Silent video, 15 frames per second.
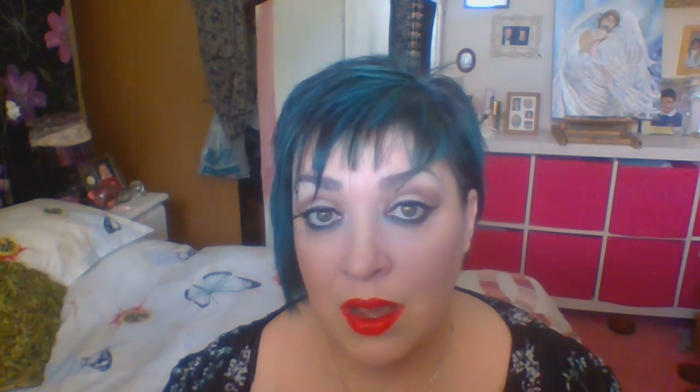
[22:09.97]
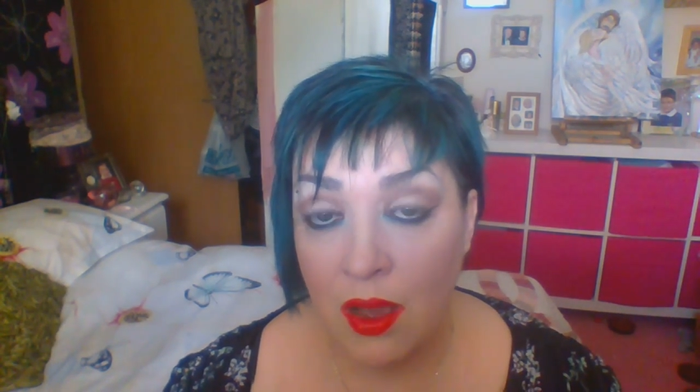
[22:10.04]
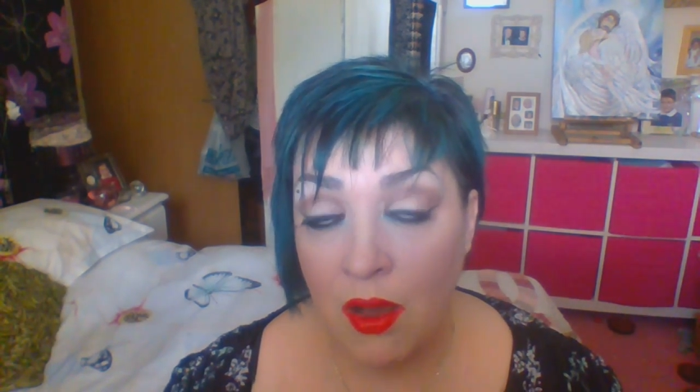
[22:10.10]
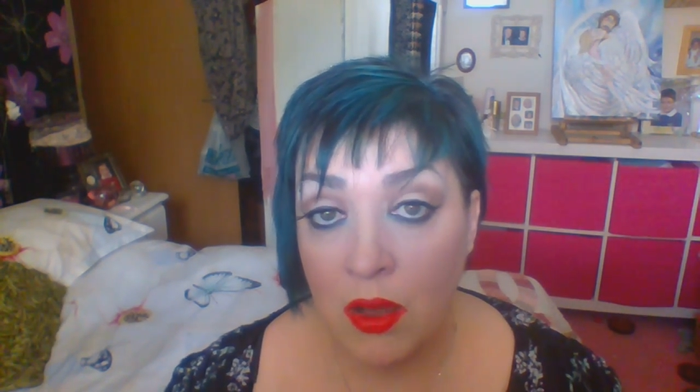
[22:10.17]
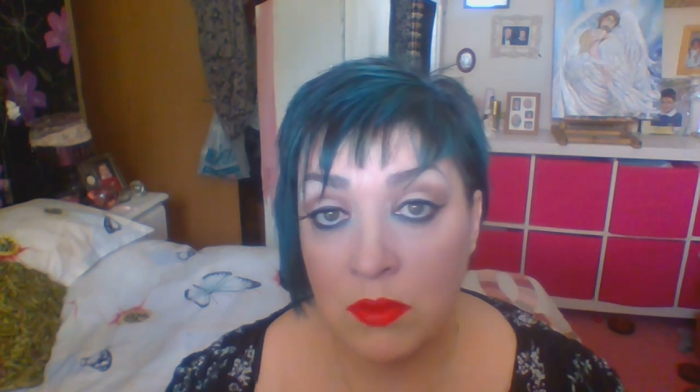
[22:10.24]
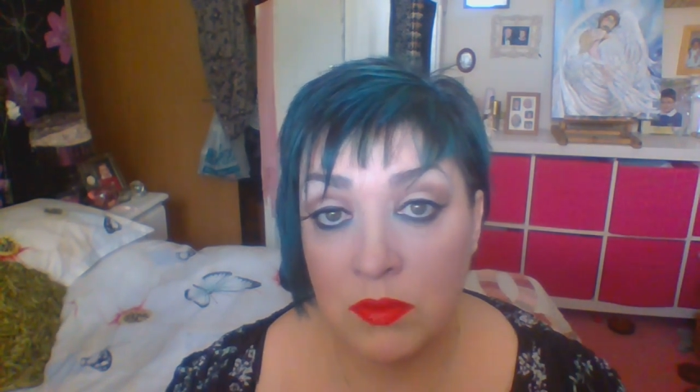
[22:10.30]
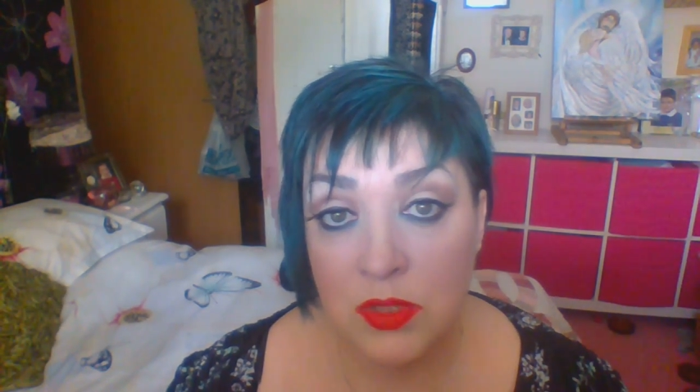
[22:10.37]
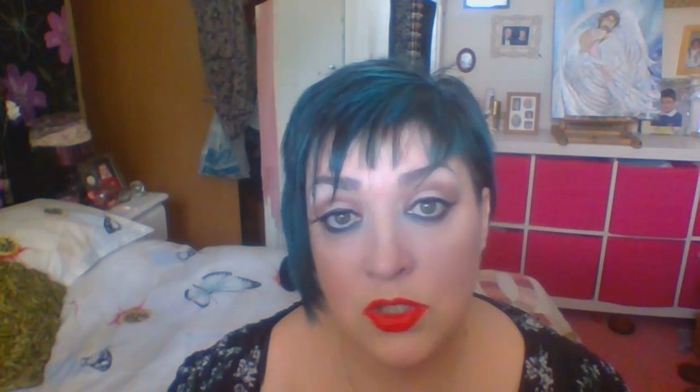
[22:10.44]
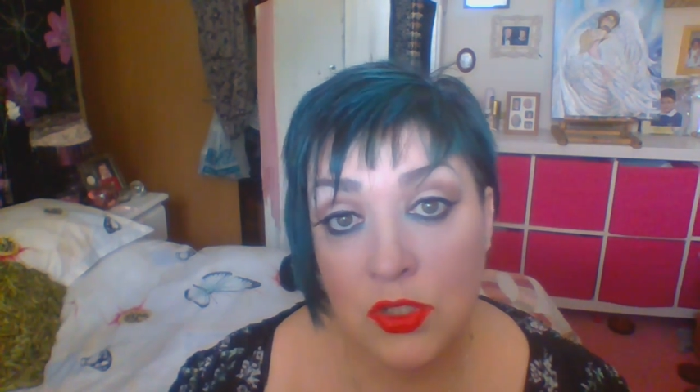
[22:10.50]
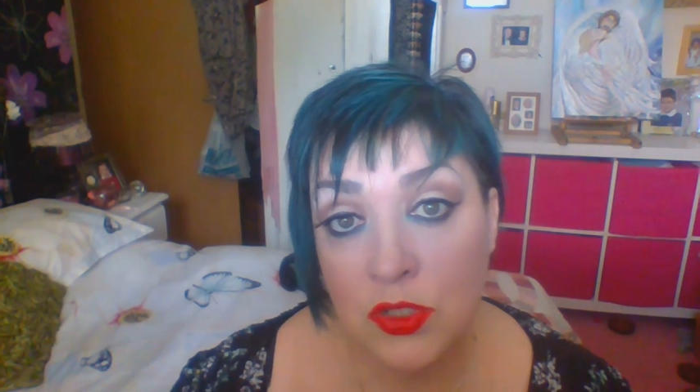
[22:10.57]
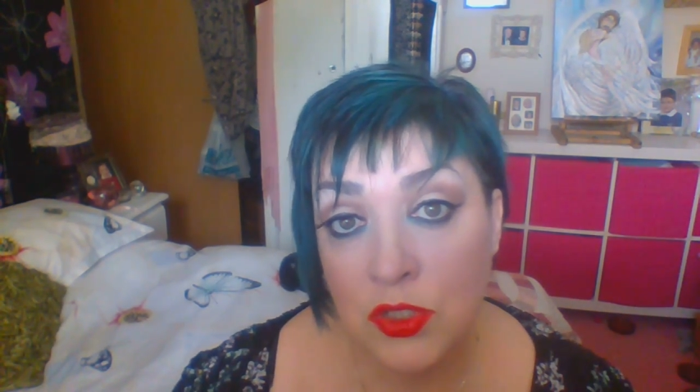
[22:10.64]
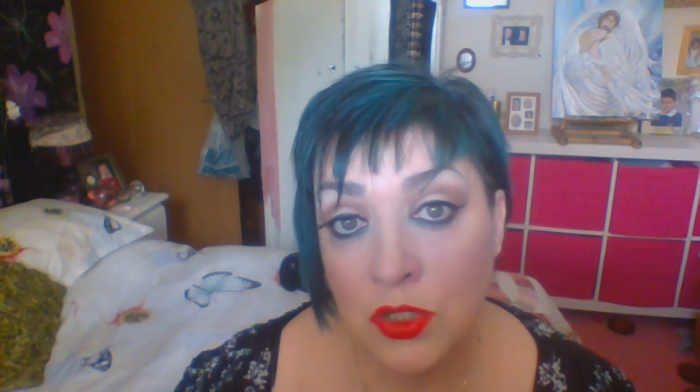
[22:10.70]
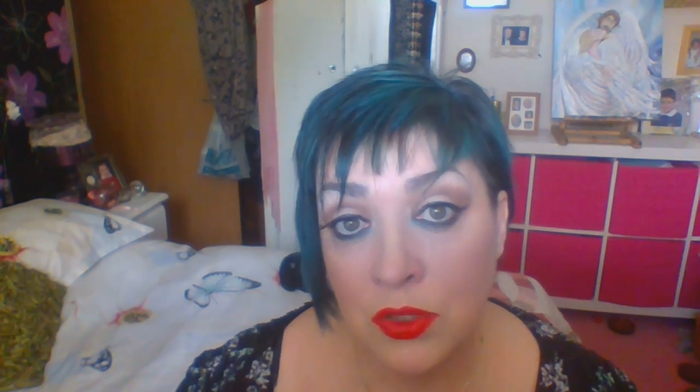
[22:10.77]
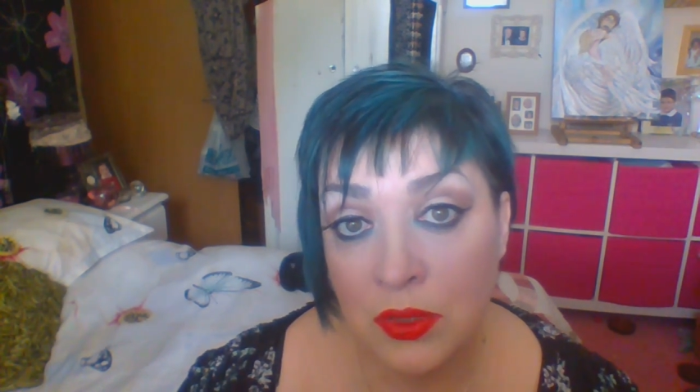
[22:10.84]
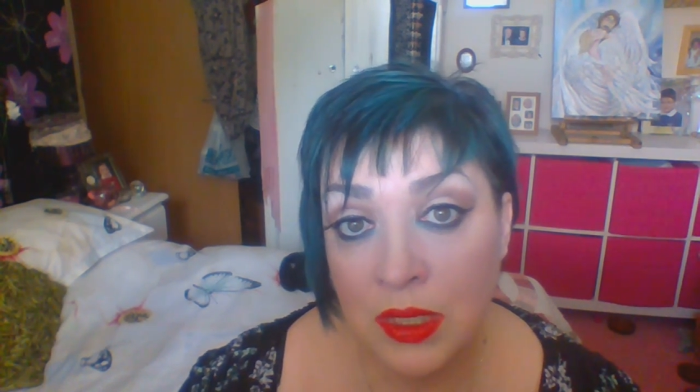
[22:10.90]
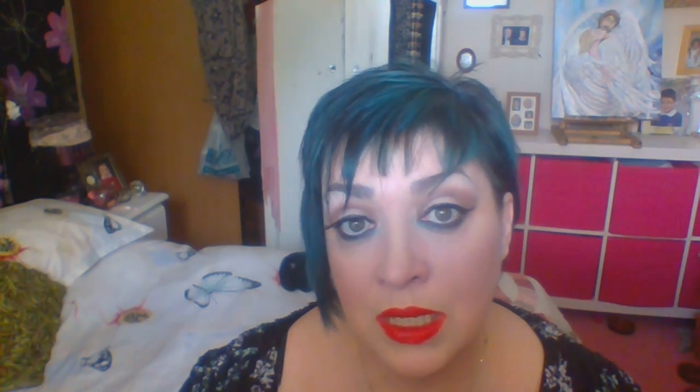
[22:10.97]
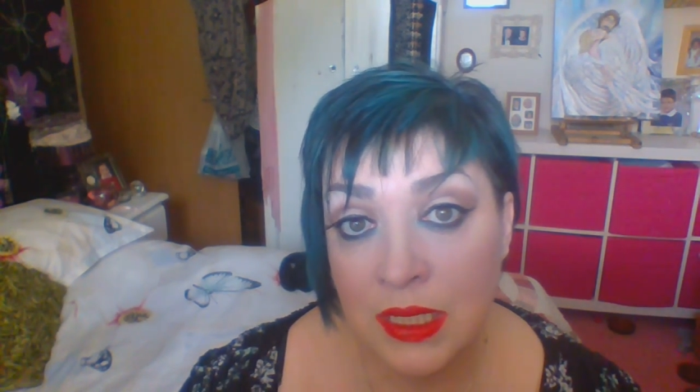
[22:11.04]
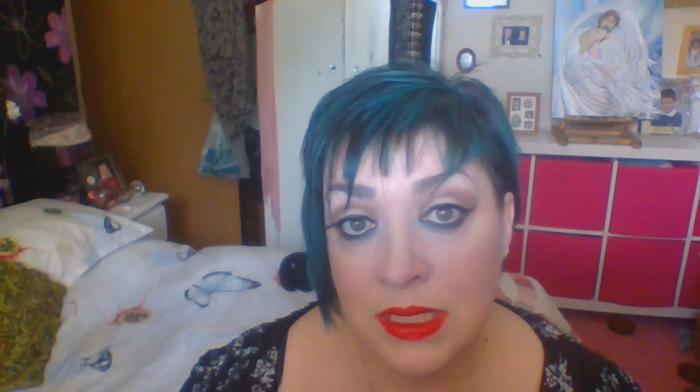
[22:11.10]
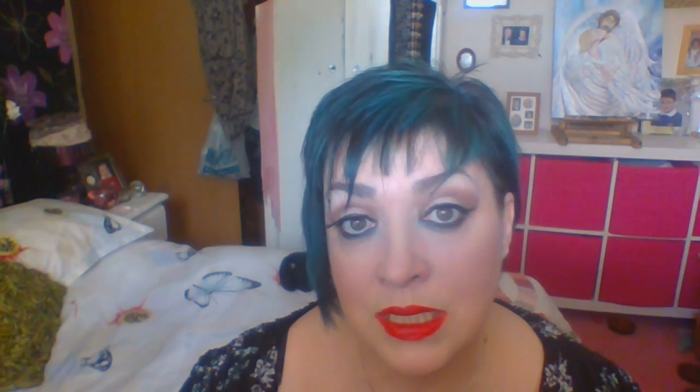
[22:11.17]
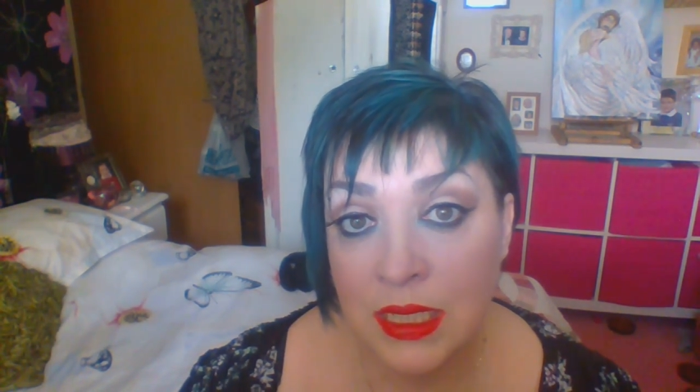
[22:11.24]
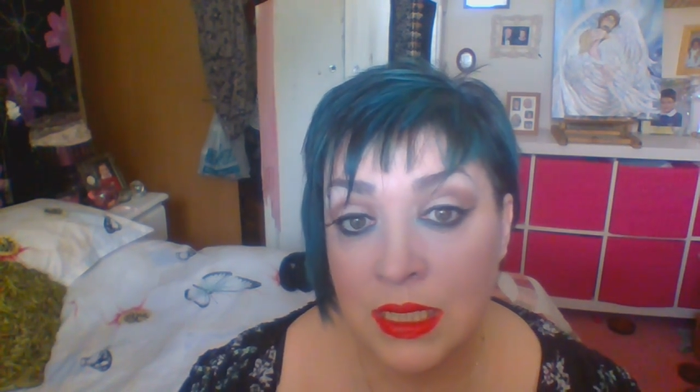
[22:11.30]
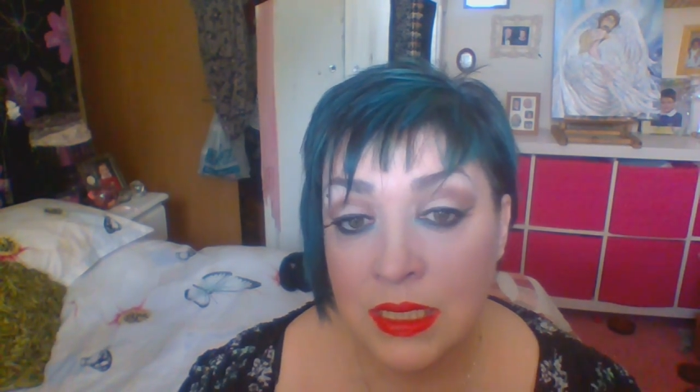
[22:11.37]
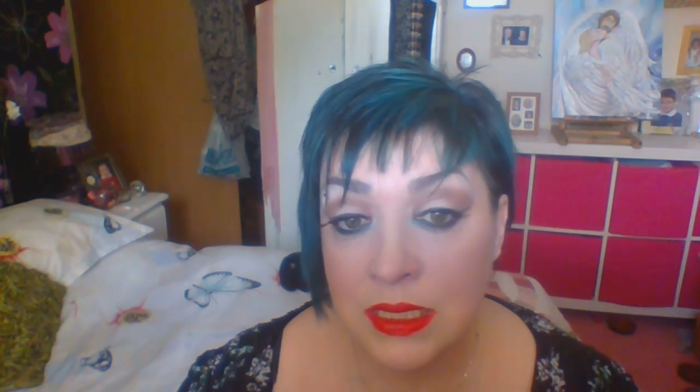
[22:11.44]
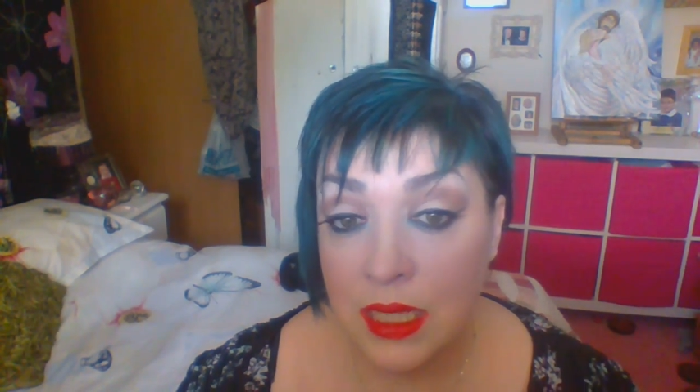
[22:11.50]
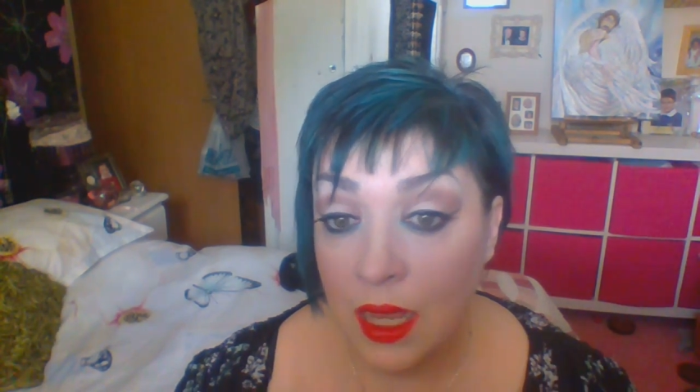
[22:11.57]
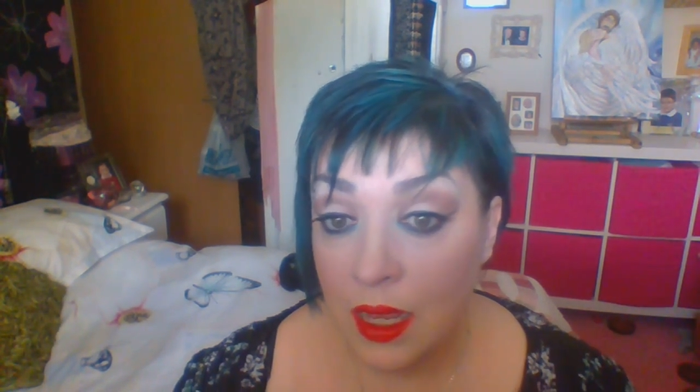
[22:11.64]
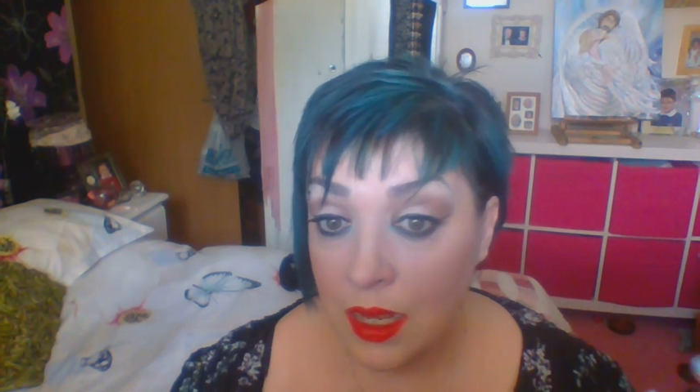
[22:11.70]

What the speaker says: arms to do these things,